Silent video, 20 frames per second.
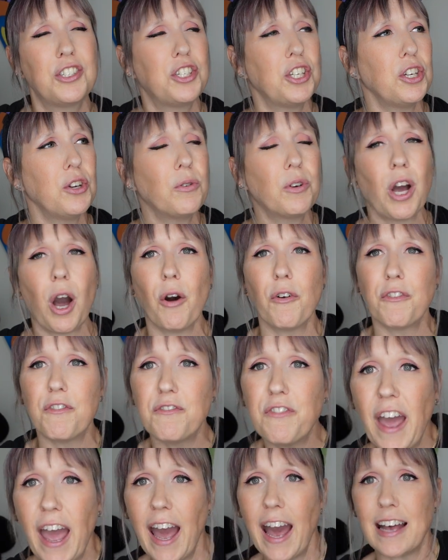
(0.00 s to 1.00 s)
do go
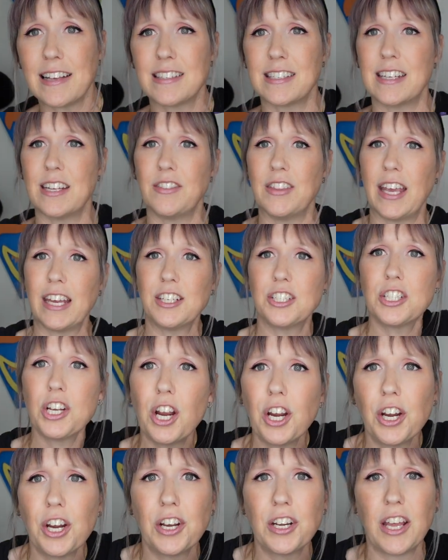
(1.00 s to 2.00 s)
fast and they
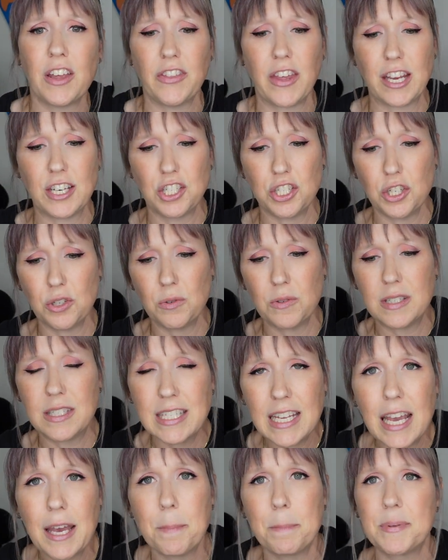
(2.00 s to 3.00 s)
turn and they do
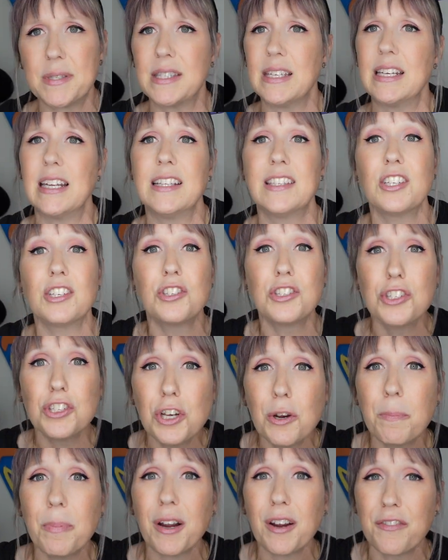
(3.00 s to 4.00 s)
dips, and it's a
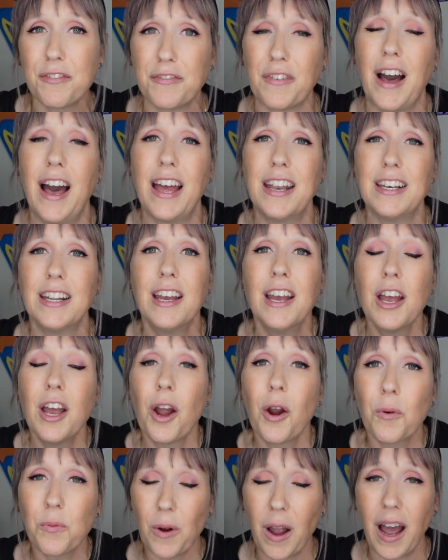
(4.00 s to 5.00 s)
super fun
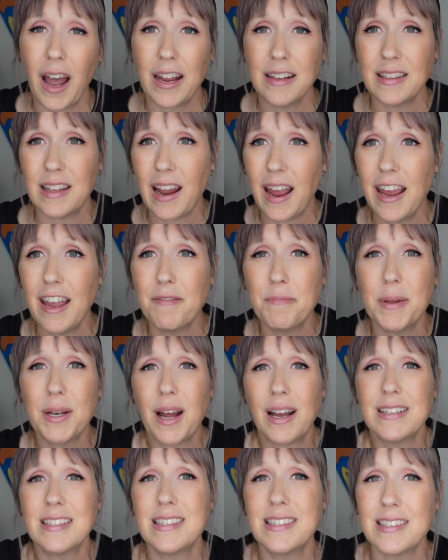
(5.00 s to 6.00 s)
ride that I have been
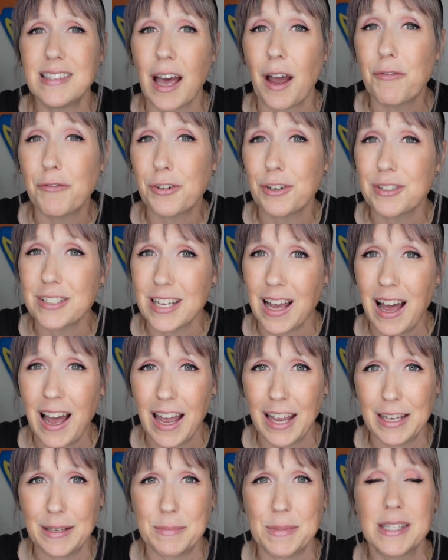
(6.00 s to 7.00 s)
on several
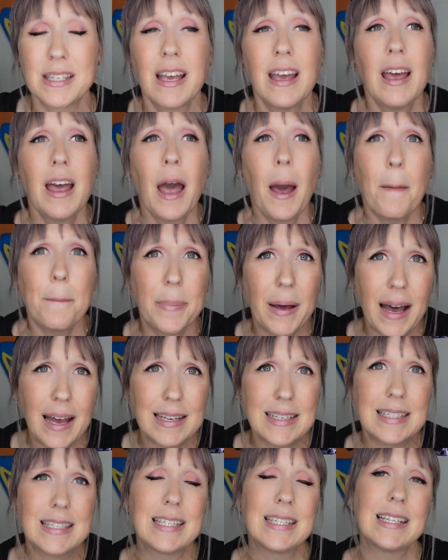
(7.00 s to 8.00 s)
times.
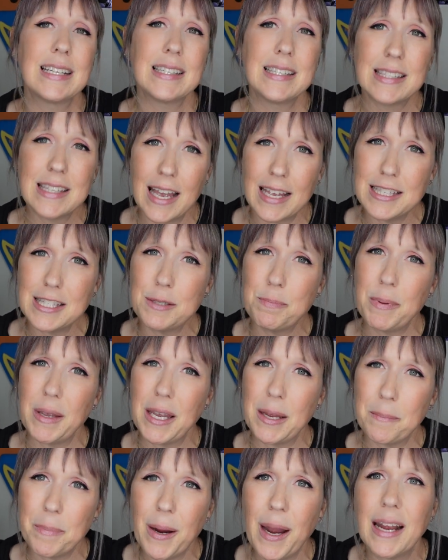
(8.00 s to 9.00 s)
But since
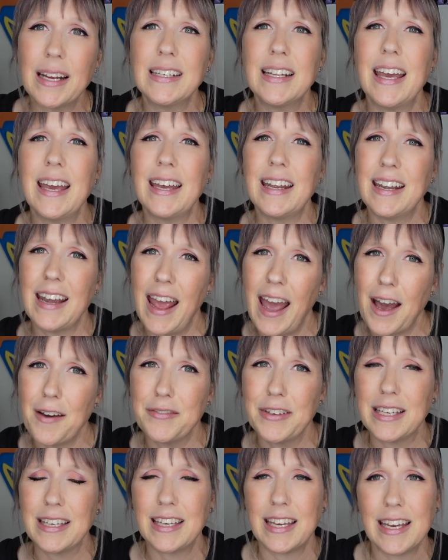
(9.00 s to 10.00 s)
being pregnant and
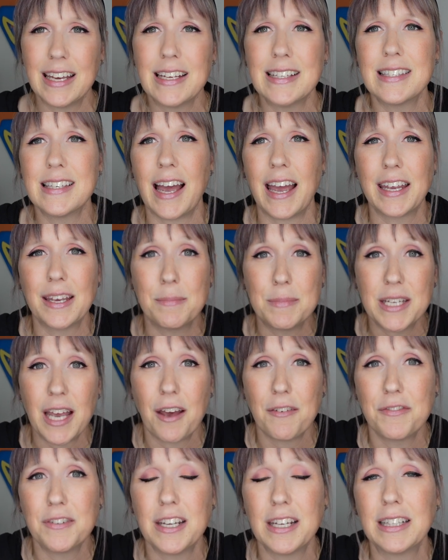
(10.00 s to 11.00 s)
having kids, I am
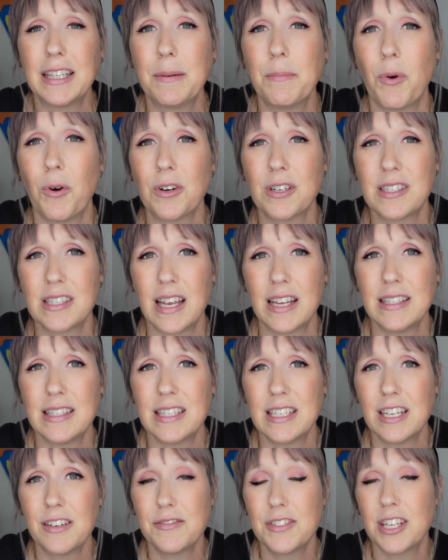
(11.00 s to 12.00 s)
definitely more
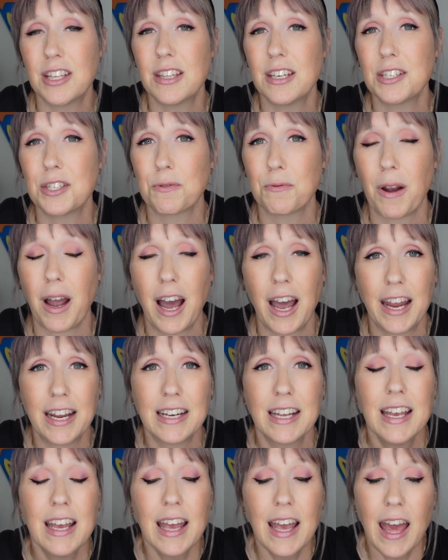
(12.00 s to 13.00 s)
sensitive to this
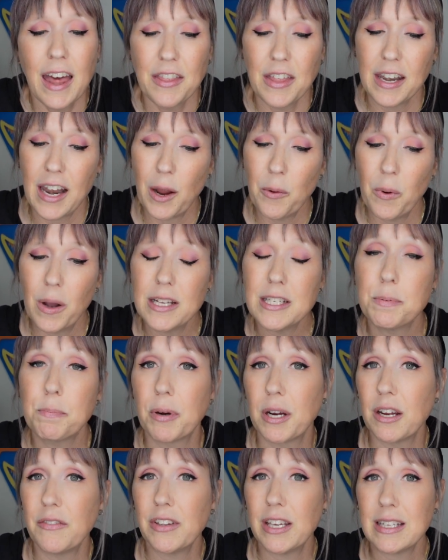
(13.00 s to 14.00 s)
ride than I was
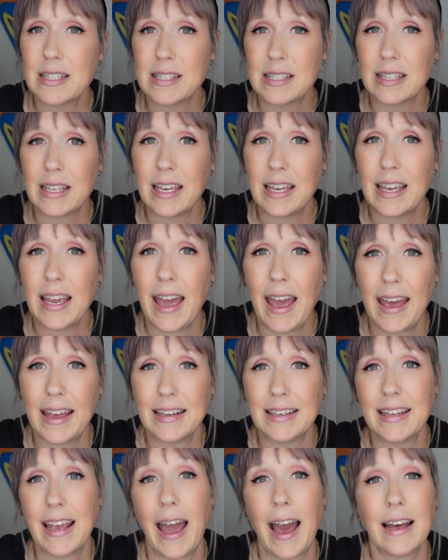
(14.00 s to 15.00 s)
previously.
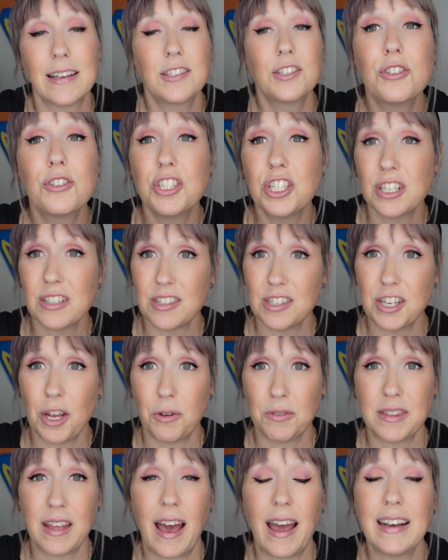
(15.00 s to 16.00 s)
And yeah, just
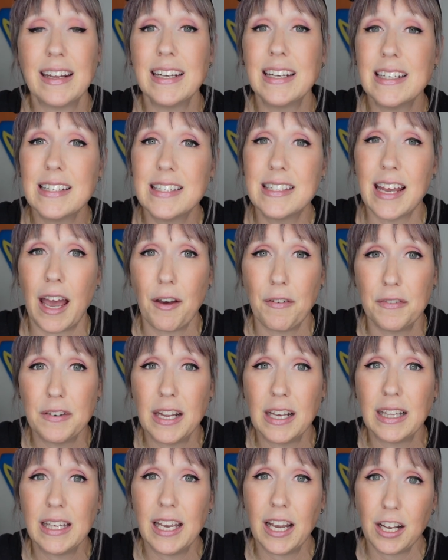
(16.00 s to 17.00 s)
note that. It is
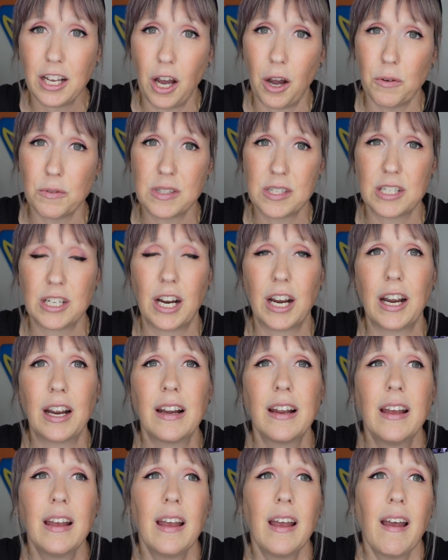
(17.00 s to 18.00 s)
definitely a
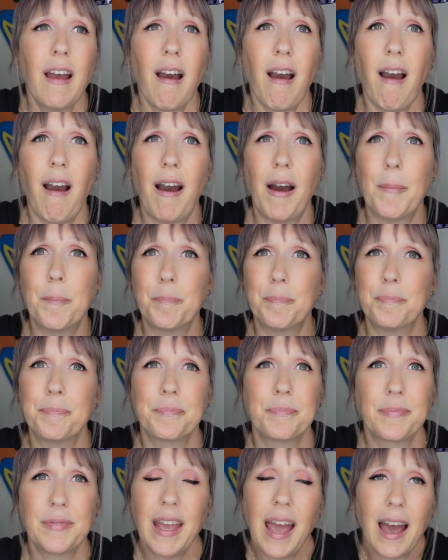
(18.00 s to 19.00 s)
coaster. Um,
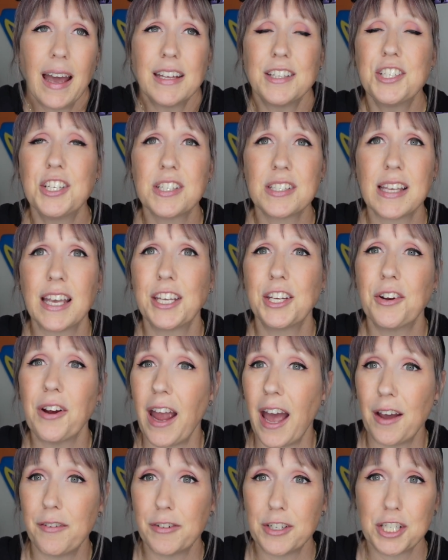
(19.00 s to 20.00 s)
yeah, it's just like your
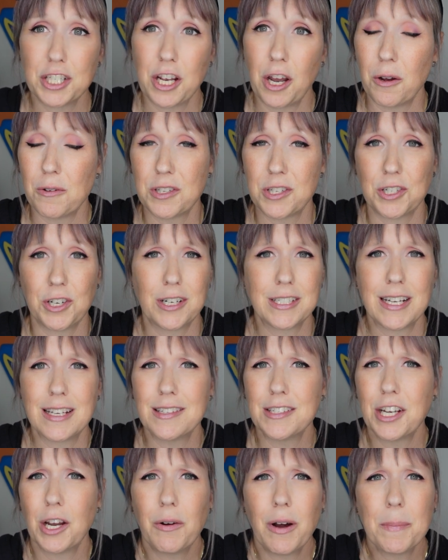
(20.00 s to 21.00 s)
average coaster. It
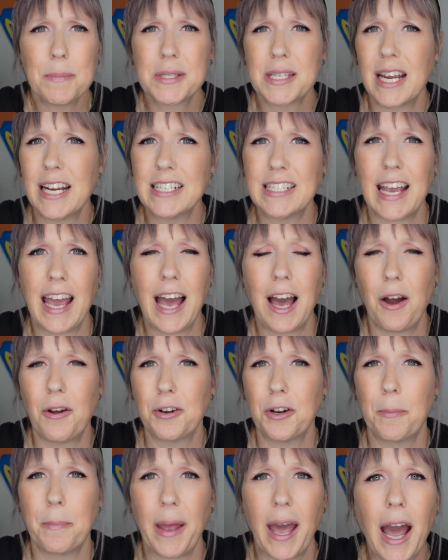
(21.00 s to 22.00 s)
doesn't go upside down
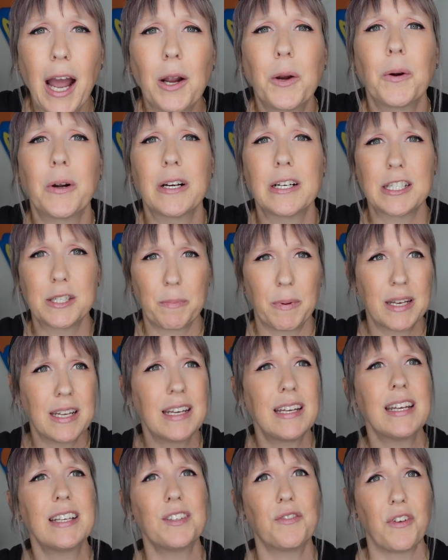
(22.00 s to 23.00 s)
or backwards, but
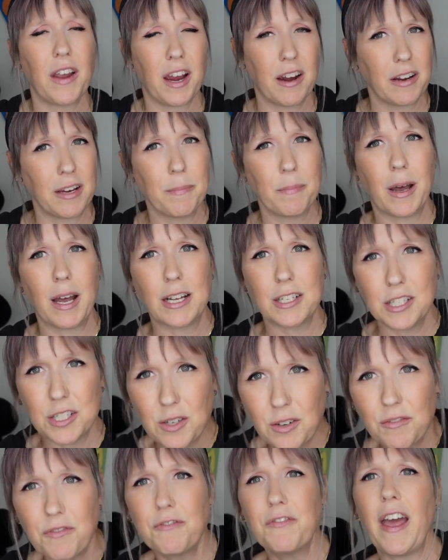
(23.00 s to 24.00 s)
it is very
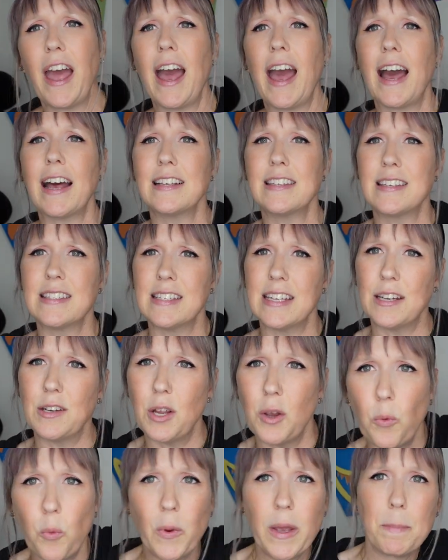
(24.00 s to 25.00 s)
much fast and
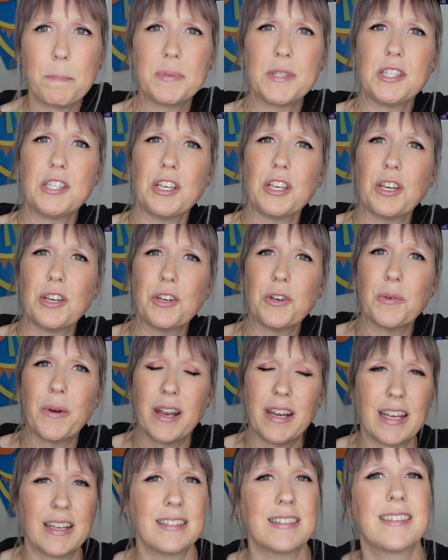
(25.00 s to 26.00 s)
it whips you
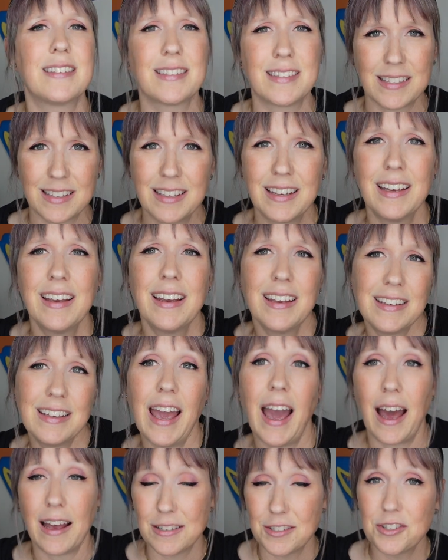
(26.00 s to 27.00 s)
and it's,
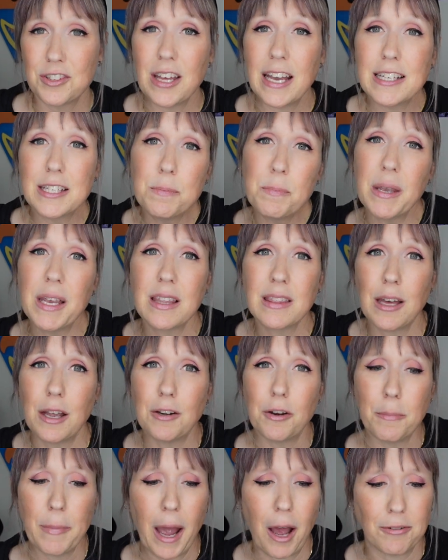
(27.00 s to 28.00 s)
yeah, so that's Big
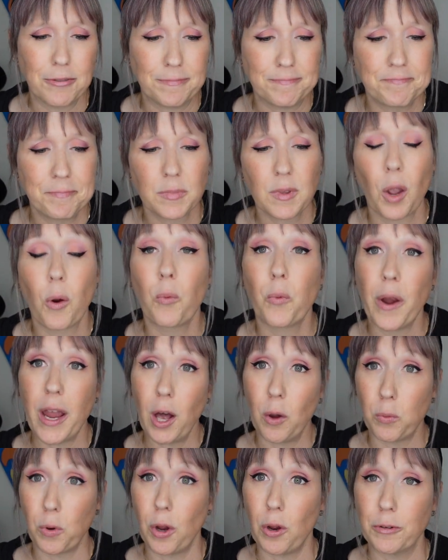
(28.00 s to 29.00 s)
Thunder Mountain
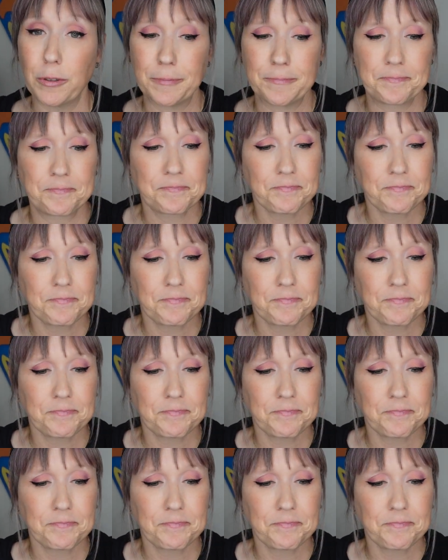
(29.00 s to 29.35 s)
Railroad.